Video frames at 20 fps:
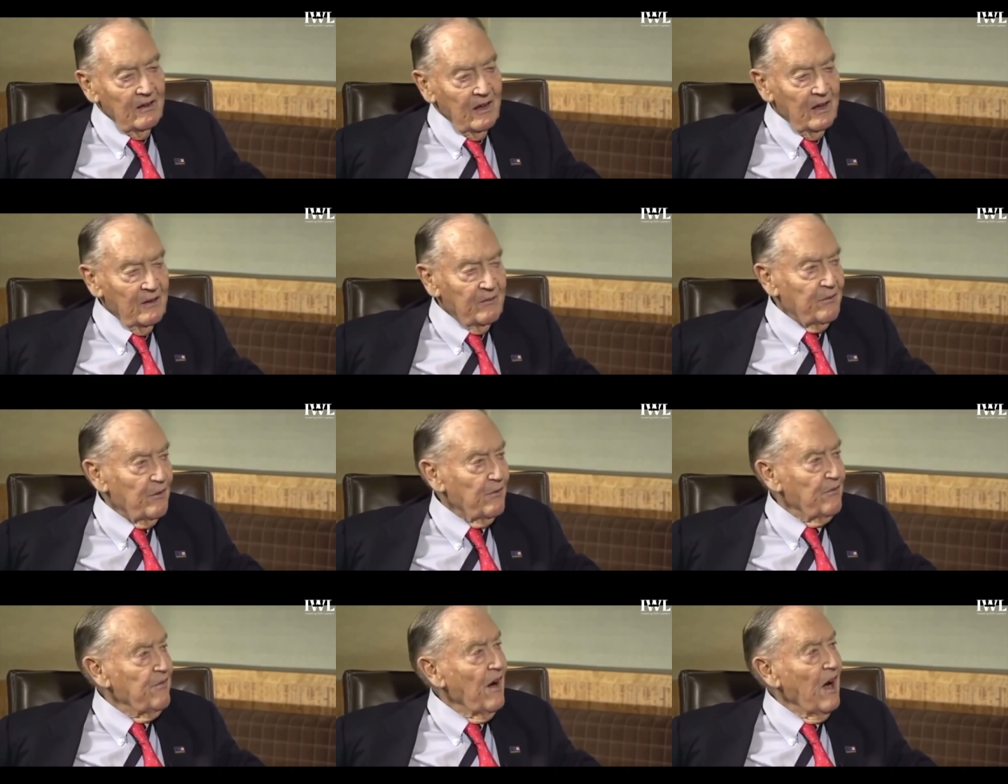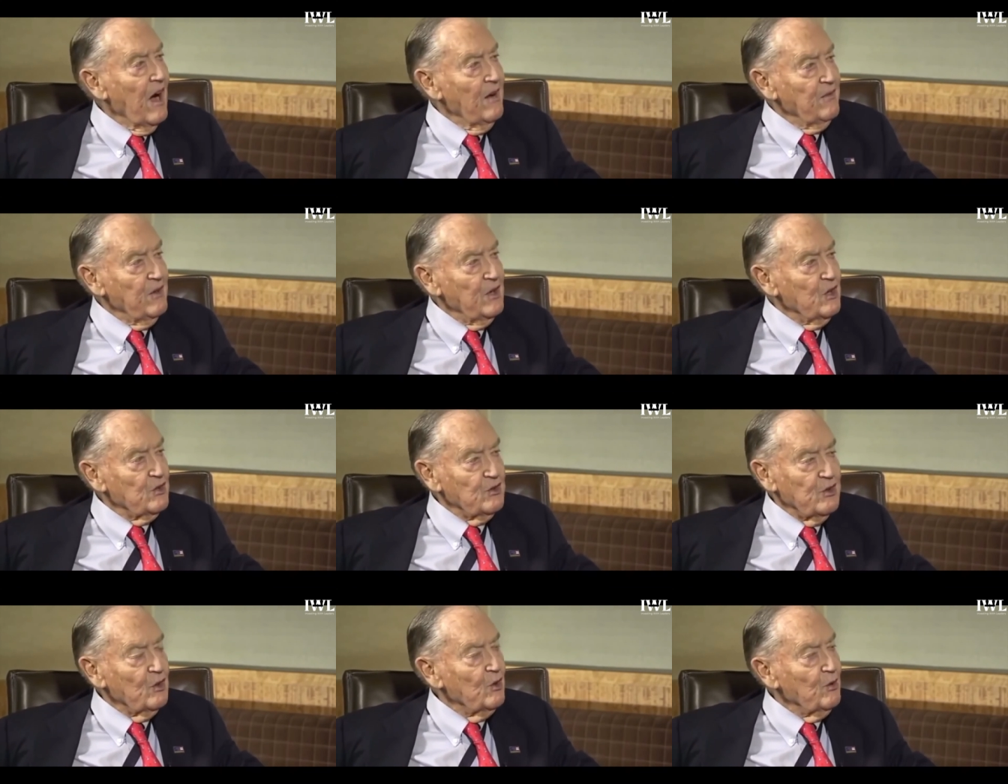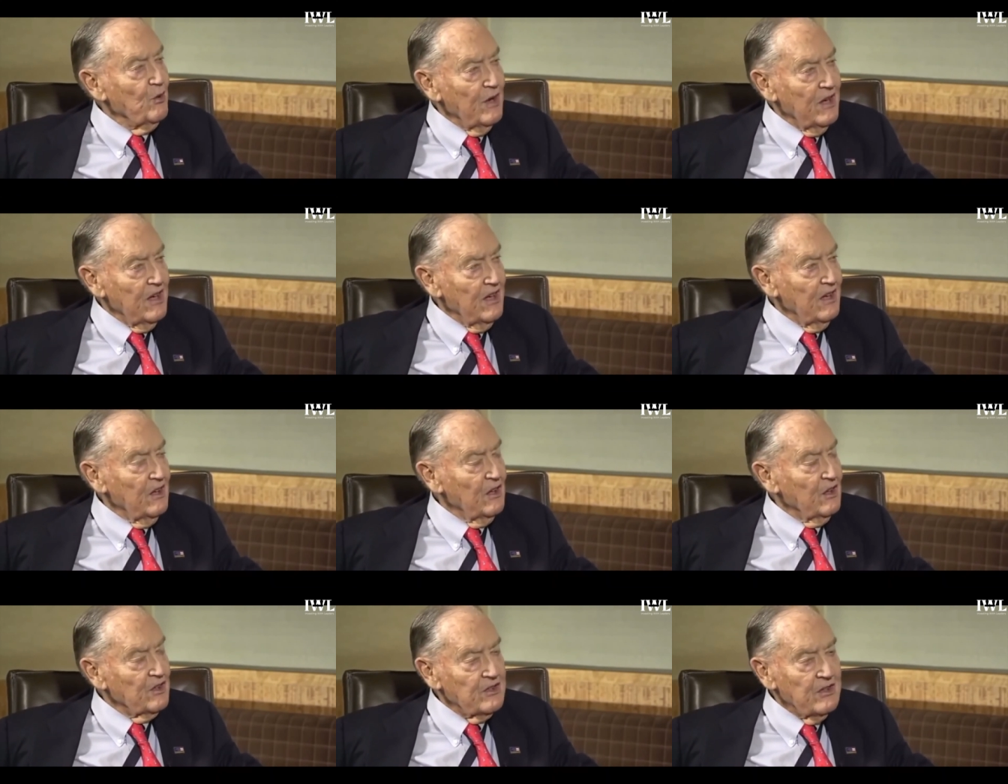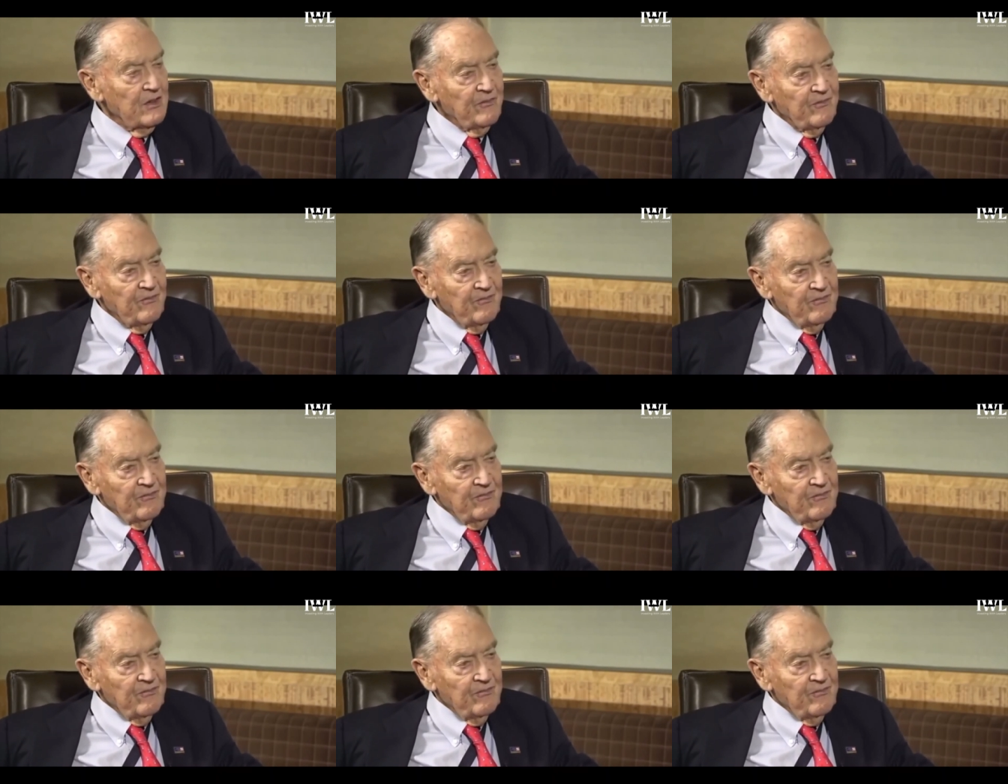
And for five years, don't do anything else.